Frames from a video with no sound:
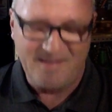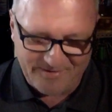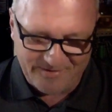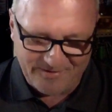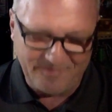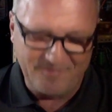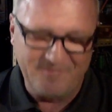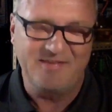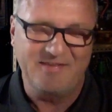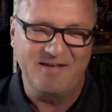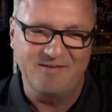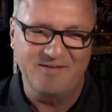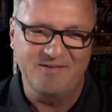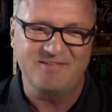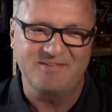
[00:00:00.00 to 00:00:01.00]
Thank you.
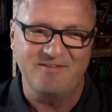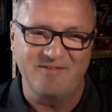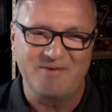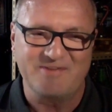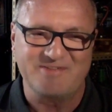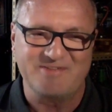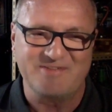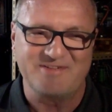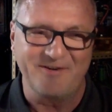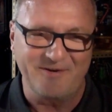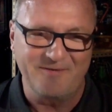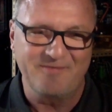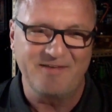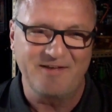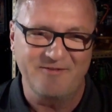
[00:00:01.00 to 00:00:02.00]
Thank you, Stephen. It was an
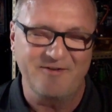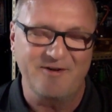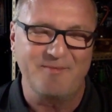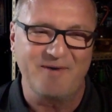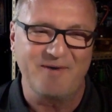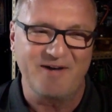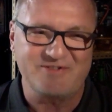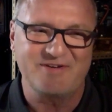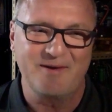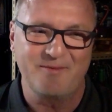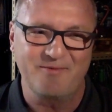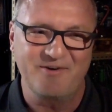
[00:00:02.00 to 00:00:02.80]
honor. Thank you very much.